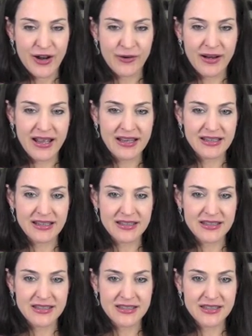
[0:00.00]
Alright,
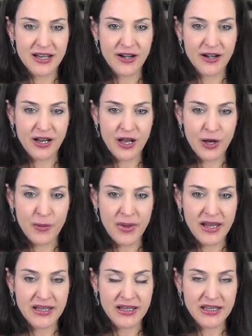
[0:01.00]
this is Erika
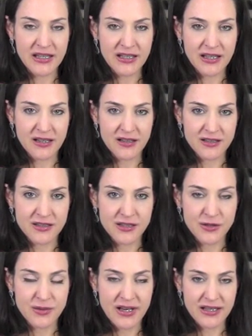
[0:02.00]
Awakening, and I'll
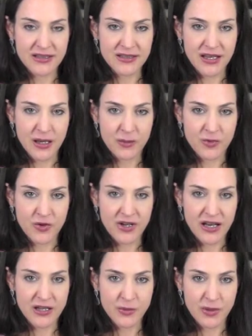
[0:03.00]
see you next time for
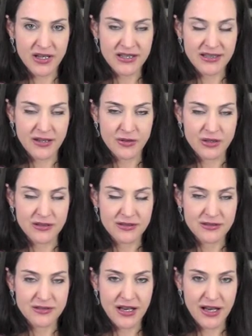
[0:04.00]
day 27.
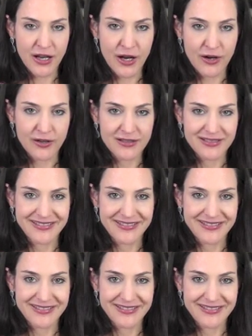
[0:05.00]
Take care.